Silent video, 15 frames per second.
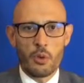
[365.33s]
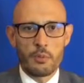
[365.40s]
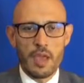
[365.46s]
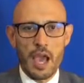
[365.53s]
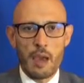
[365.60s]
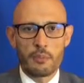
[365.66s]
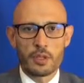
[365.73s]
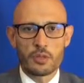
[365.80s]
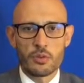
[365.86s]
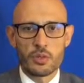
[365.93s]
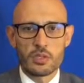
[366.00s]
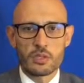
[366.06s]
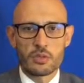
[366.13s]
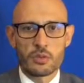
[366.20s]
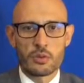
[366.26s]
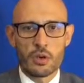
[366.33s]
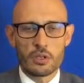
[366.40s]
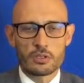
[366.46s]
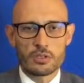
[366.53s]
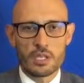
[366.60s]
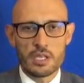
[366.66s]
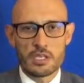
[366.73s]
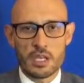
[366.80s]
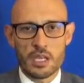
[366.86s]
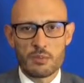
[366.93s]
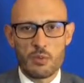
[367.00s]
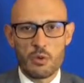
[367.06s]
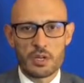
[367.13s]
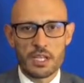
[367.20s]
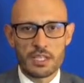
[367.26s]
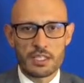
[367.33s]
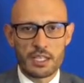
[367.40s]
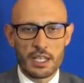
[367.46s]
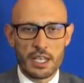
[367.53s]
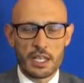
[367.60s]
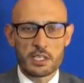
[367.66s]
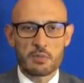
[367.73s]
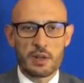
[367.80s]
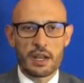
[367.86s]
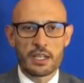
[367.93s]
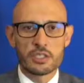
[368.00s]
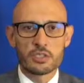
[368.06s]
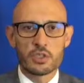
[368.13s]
be happy to discuss this in more detail and explain it